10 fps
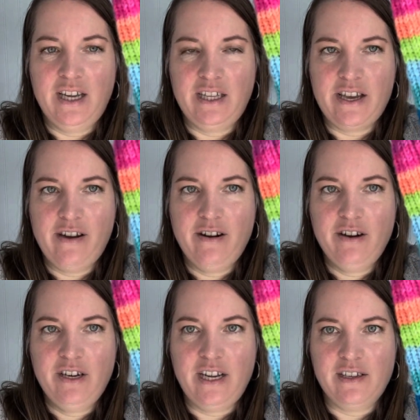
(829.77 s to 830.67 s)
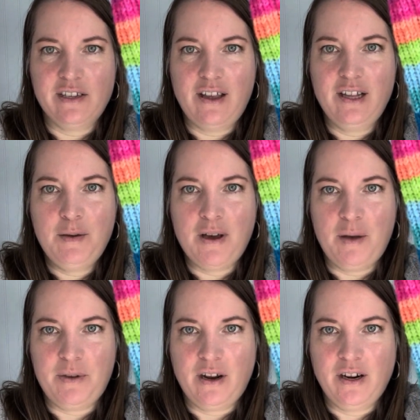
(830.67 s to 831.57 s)
and the yarn is Lollipop
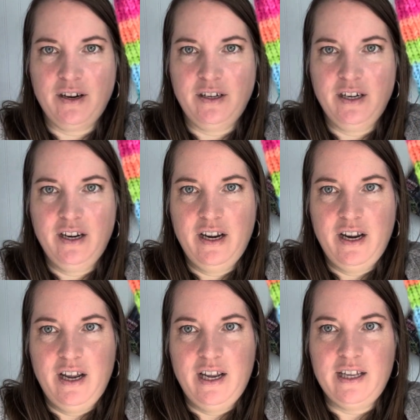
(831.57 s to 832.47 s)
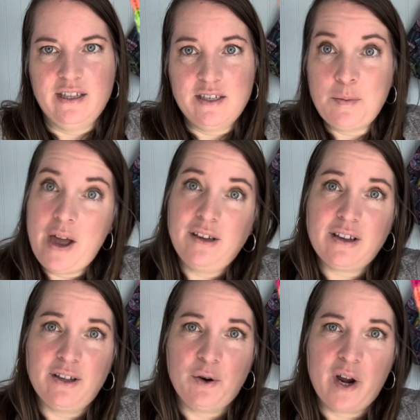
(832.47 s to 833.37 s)
yarn in the Smile
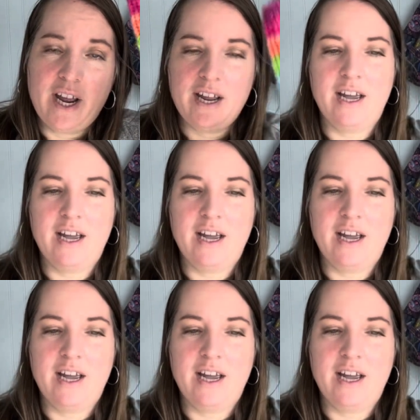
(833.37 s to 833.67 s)
colorway.